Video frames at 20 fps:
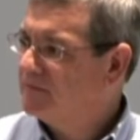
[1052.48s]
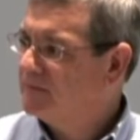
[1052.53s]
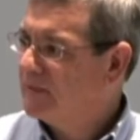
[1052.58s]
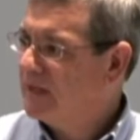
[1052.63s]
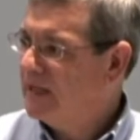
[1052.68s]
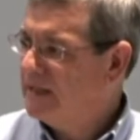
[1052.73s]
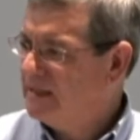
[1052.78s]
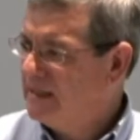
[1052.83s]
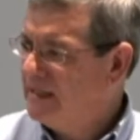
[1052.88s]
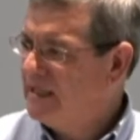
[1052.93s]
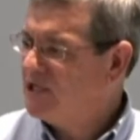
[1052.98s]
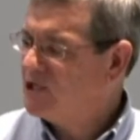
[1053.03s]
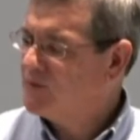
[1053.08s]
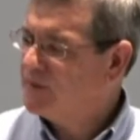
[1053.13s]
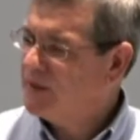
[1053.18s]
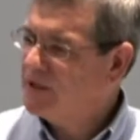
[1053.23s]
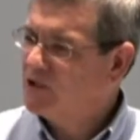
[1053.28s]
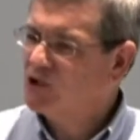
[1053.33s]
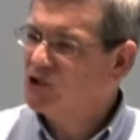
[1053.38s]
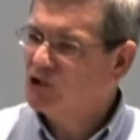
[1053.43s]
And then he
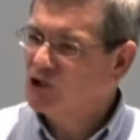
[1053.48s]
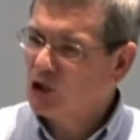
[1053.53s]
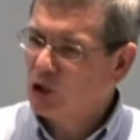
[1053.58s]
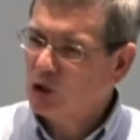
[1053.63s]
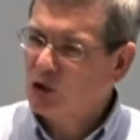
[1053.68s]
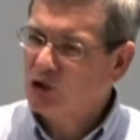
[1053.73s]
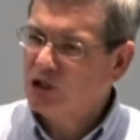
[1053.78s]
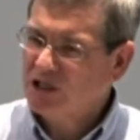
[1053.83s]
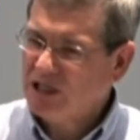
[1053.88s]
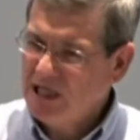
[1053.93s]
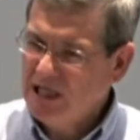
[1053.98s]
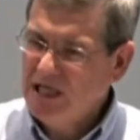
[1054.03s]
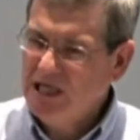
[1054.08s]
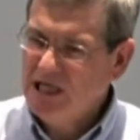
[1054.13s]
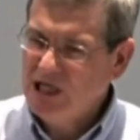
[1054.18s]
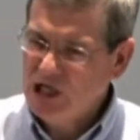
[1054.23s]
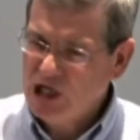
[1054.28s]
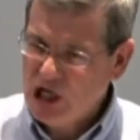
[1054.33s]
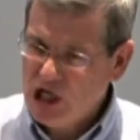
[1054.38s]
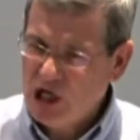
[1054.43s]
spends
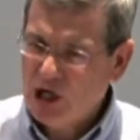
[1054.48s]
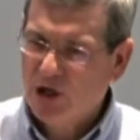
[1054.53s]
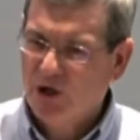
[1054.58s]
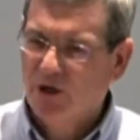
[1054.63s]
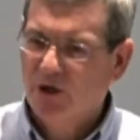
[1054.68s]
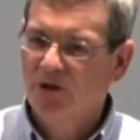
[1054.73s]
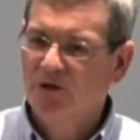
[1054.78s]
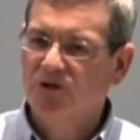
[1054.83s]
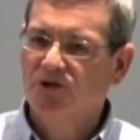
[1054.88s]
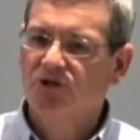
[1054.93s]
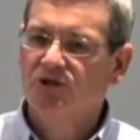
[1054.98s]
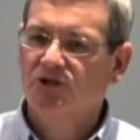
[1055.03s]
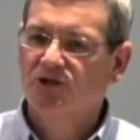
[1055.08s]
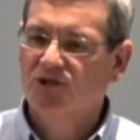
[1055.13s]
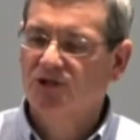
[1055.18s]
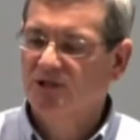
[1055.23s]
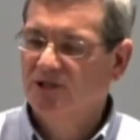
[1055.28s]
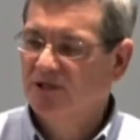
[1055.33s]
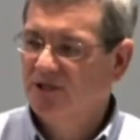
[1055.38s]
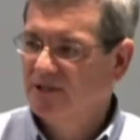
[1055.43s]
13 years